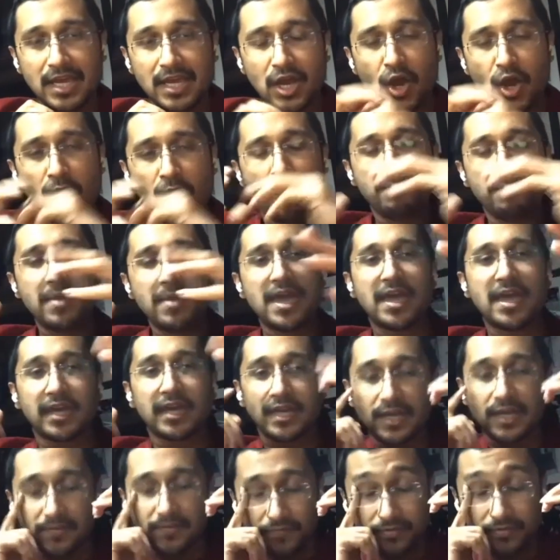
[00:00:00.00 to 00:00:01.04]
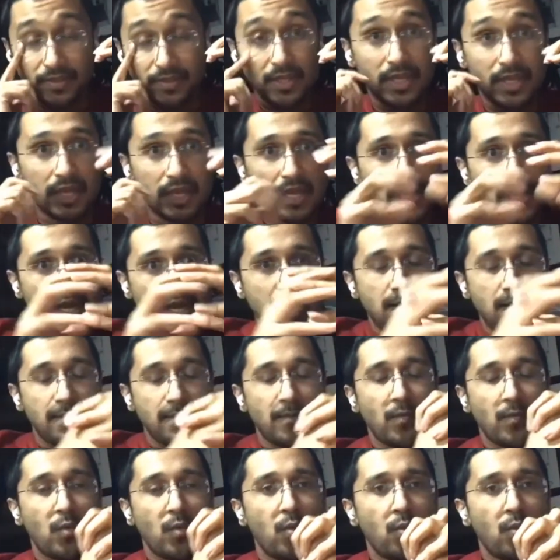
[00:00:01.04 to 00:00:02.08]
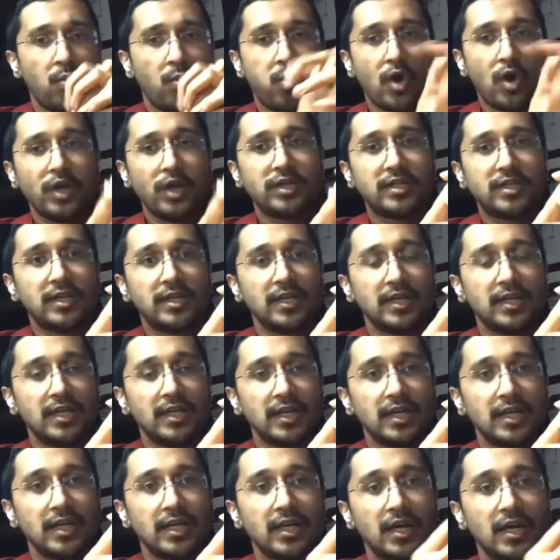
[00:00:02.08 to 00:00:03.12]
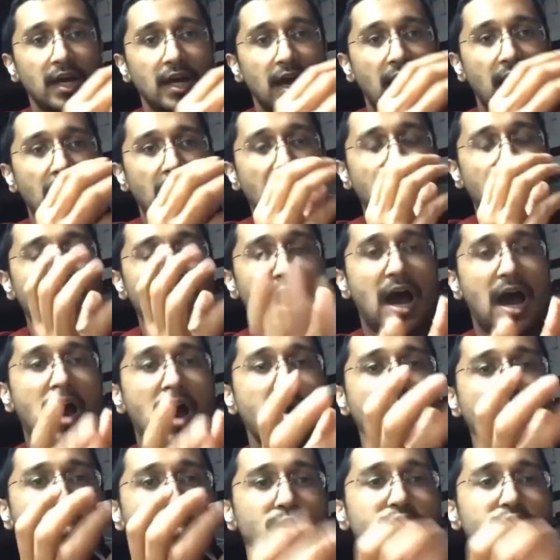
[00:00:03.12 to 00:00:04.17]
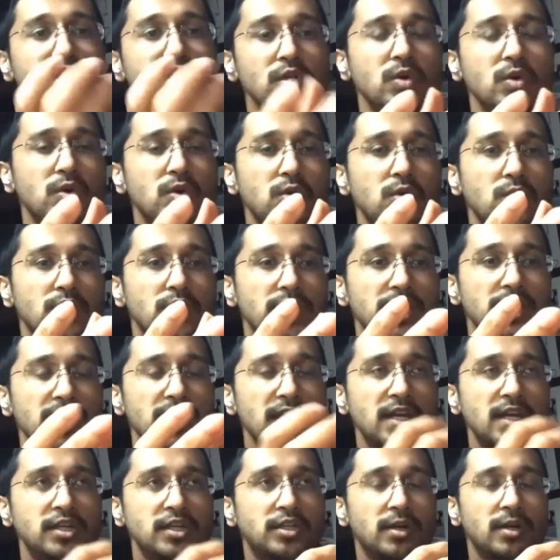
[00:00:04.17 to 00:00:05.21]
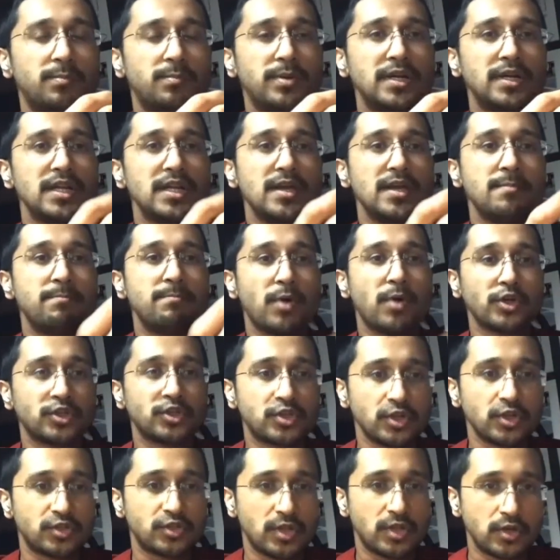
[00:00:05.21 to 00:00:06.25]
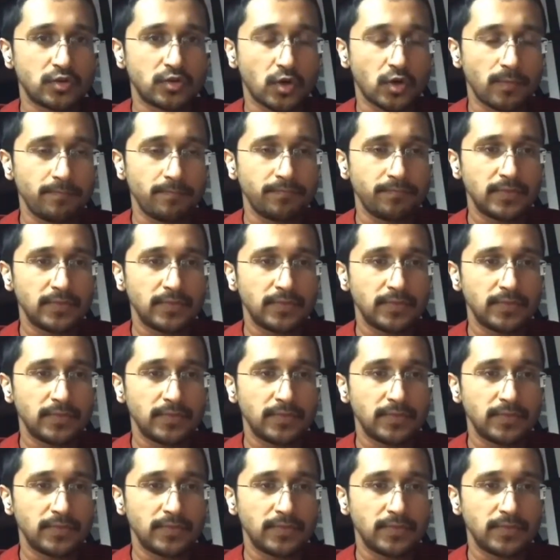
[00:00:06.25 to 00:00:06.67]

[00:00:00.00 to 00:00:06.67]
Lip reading: Meg, what and how would you interpret imposter syndrome,